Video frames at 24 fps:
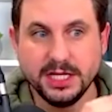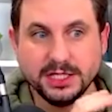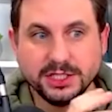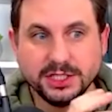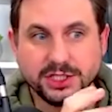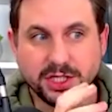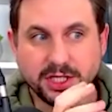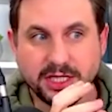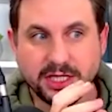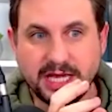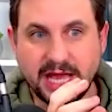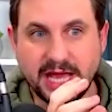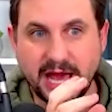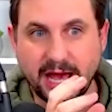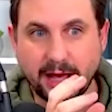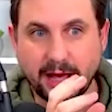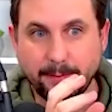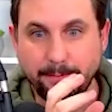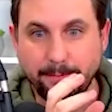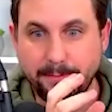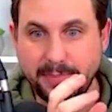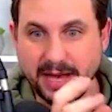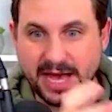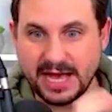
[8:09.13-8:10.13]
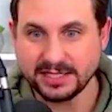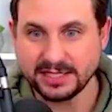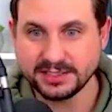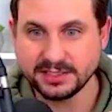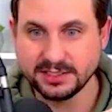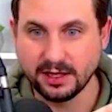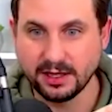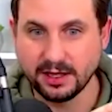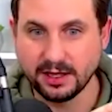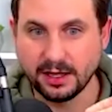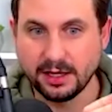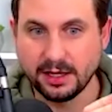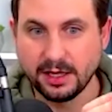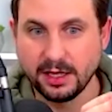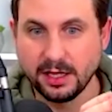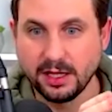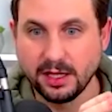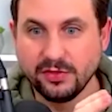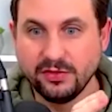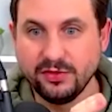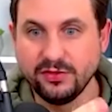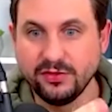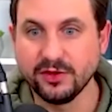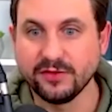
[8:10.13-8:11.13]
to get better
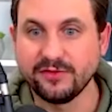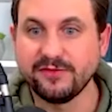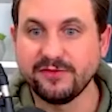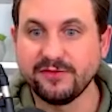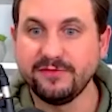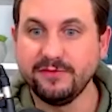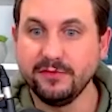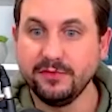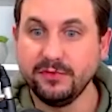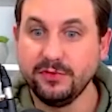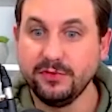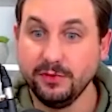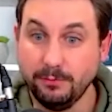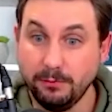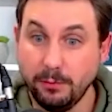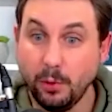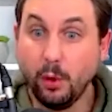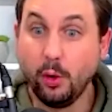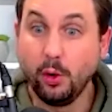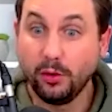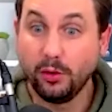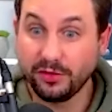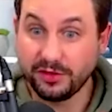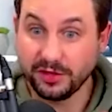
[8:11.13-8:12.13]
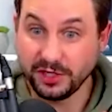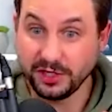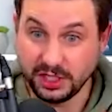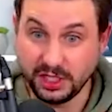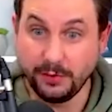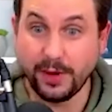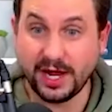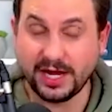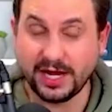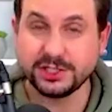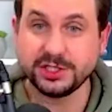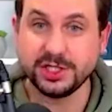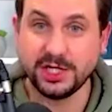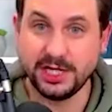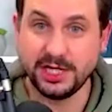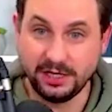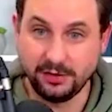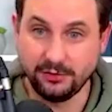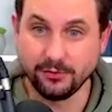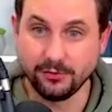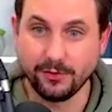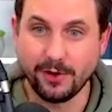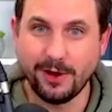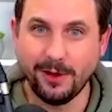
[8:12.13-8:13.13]
the more that you actually
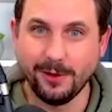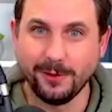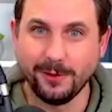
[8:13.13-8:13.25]
grow.